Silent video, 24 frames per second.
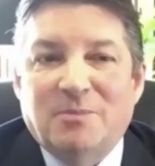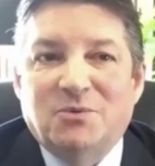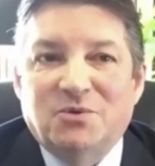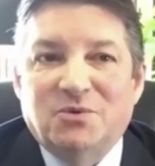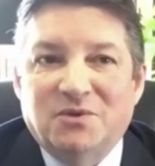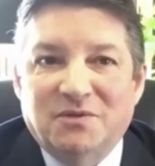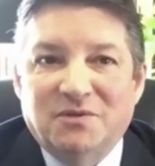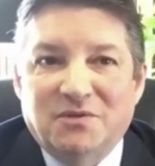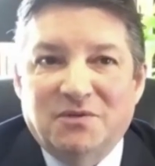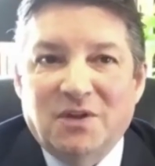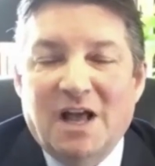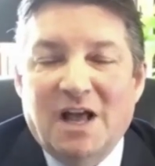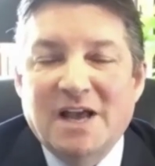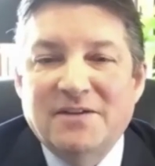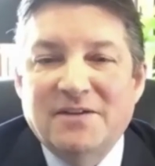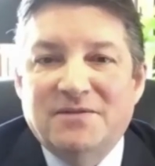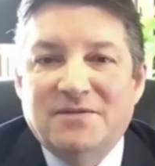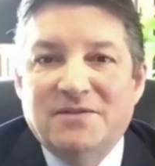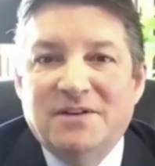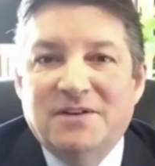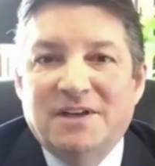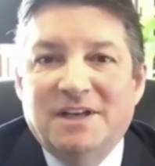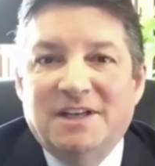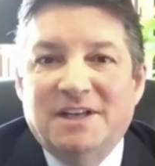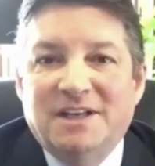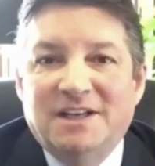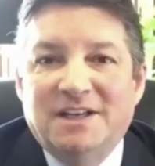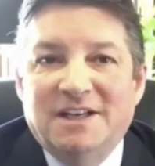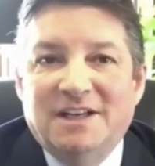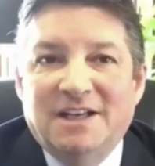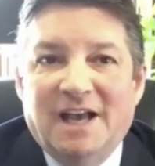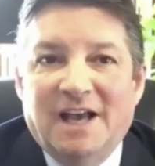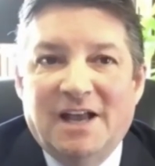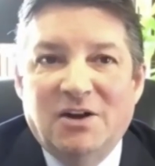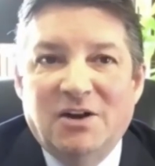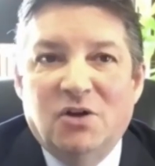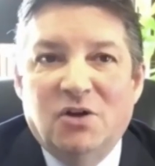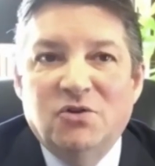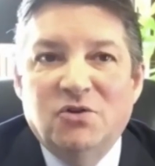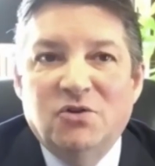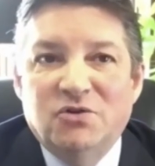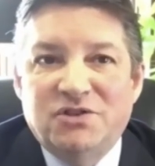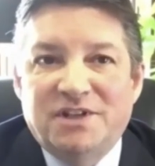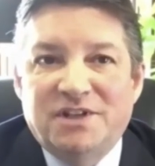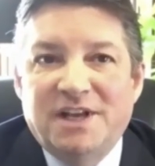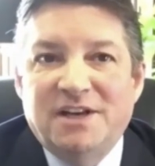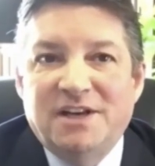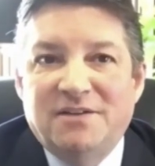of life. And
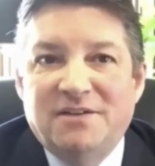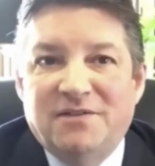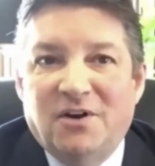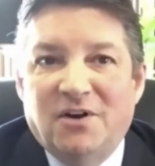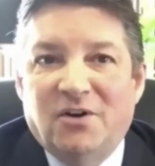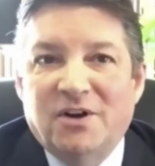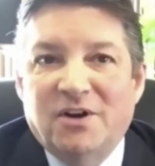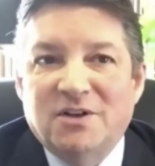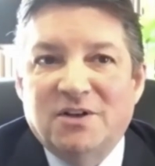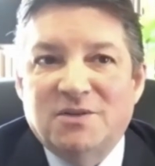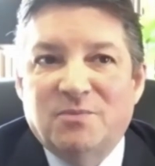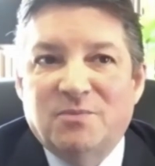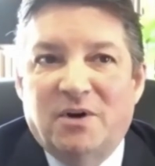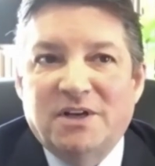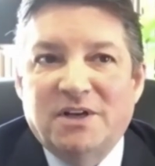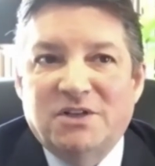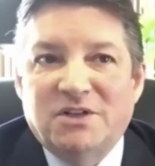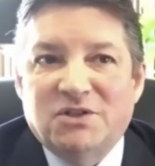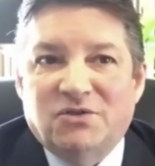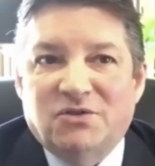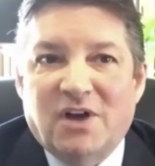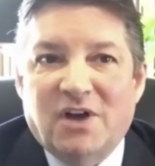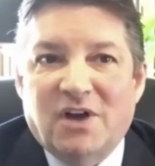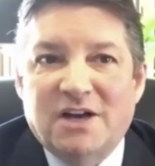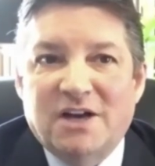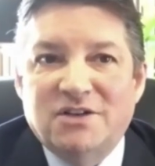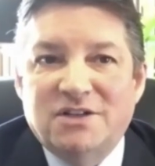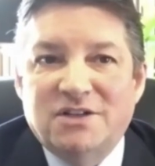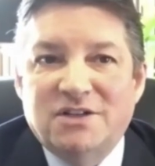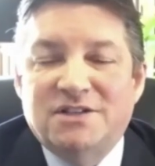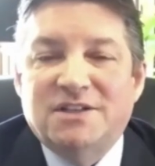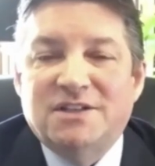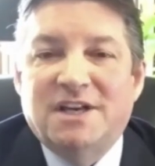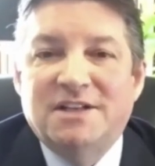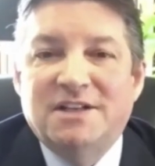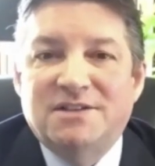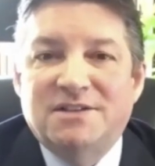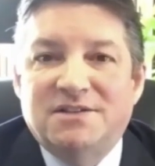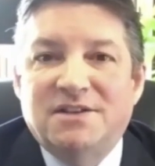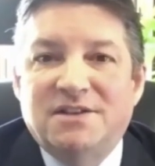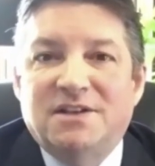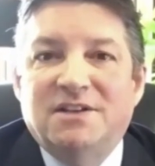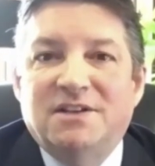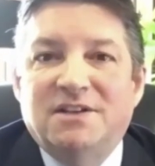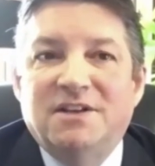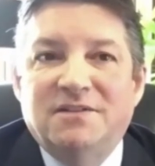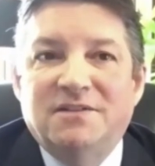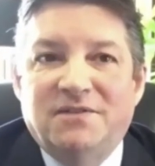understanding various money strategies can
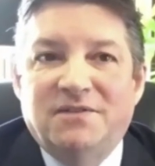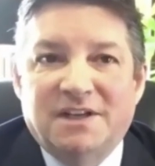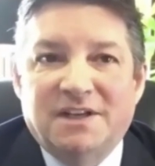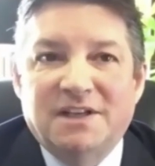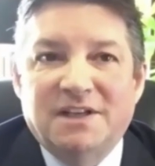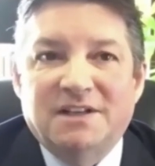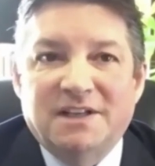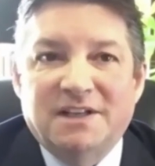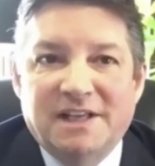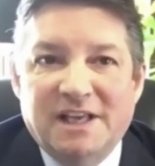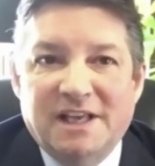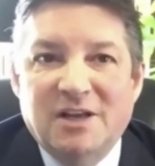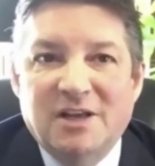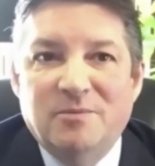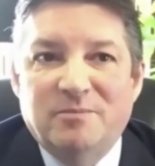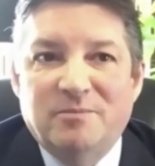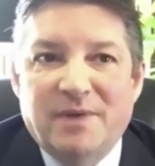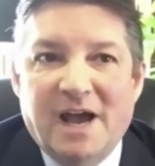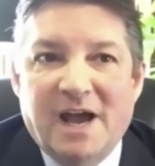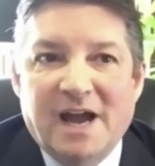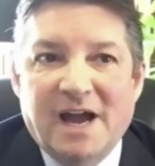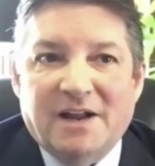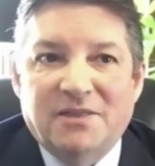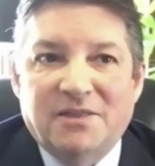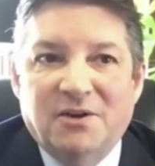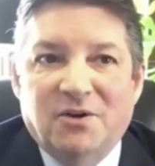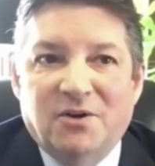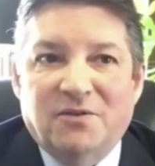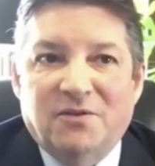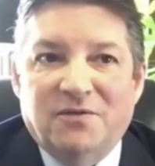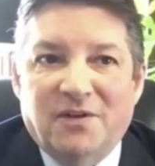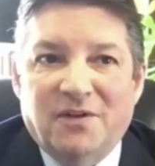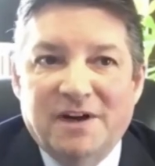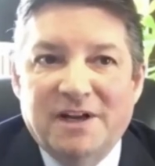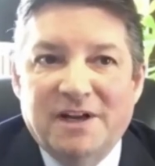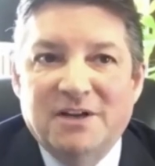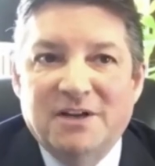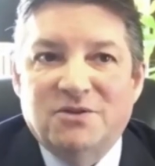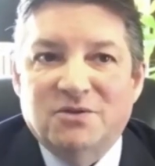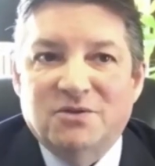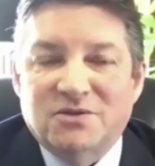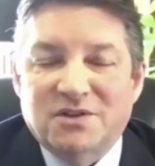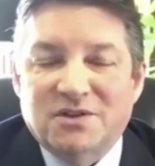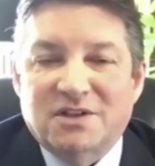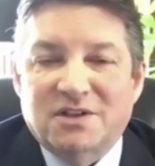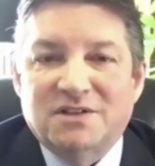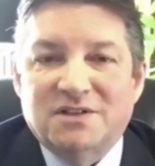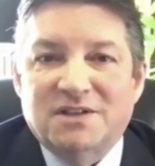significantly impact their financial
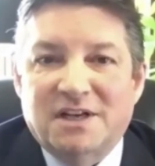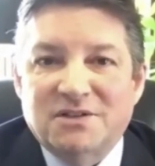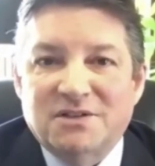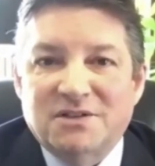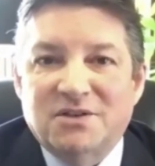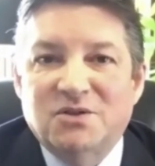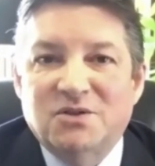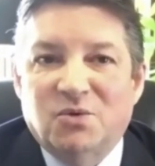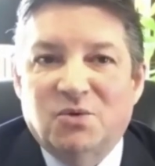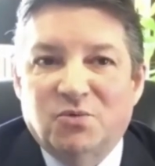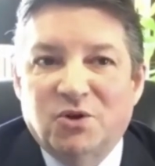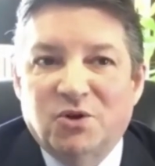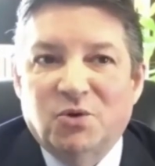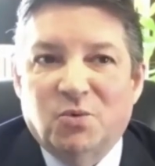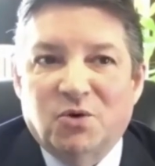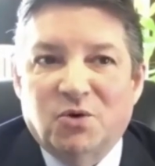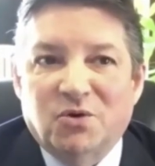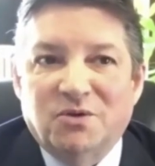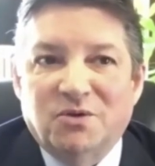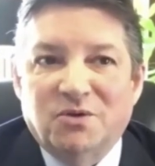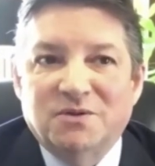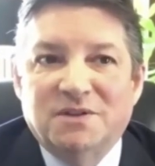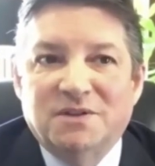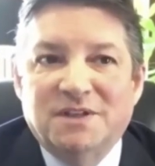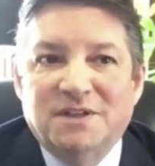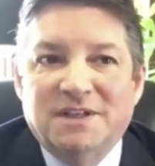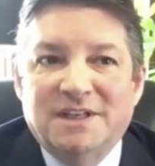success in the real world.